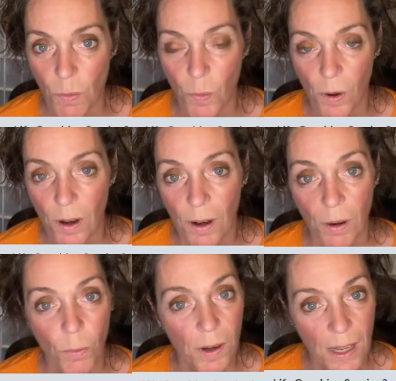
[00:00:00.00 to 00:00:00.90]
We're
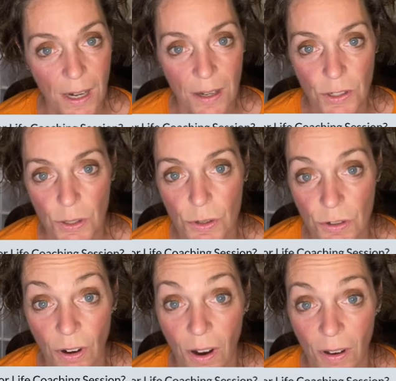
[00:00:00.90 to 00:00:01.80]
getting too
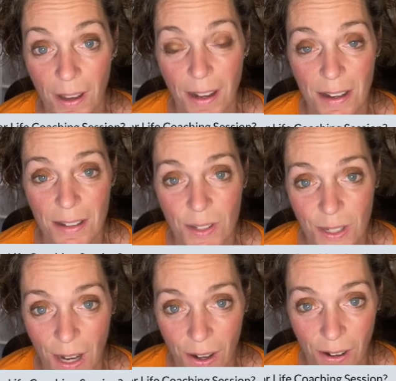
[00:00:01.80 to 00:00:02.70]
strong, and it
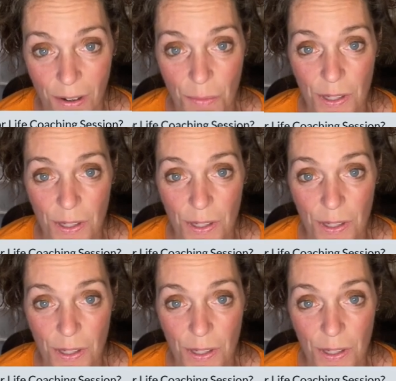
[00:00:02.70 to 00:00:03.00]
scared them.